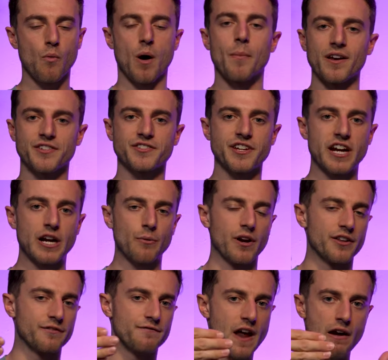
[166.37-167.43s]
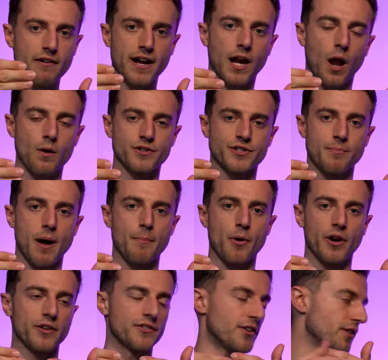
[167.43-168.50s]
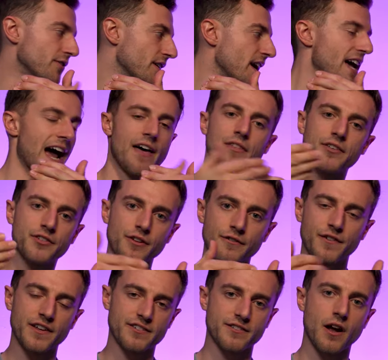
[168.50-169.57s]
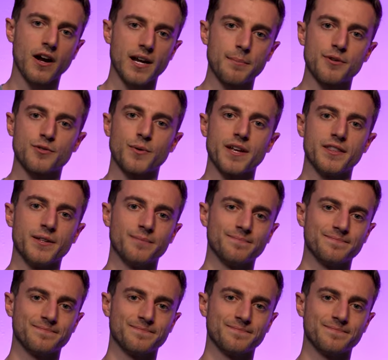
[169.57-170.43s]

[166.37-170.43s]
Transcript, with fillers: where my steering wheel is very close to my monitors, and this can fit snugly between them.